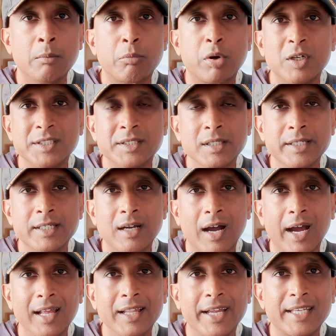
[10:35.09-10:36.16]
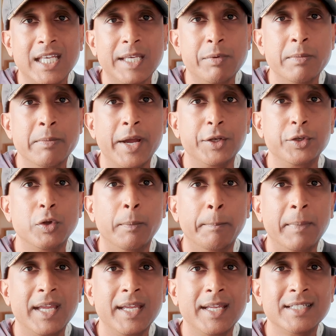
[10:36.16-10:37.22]
Personally, I like keeping my
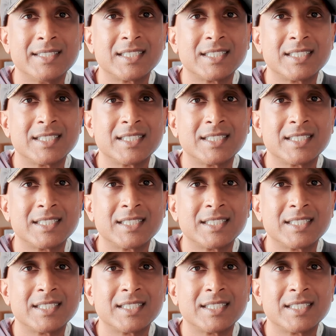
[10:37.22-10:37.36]
domain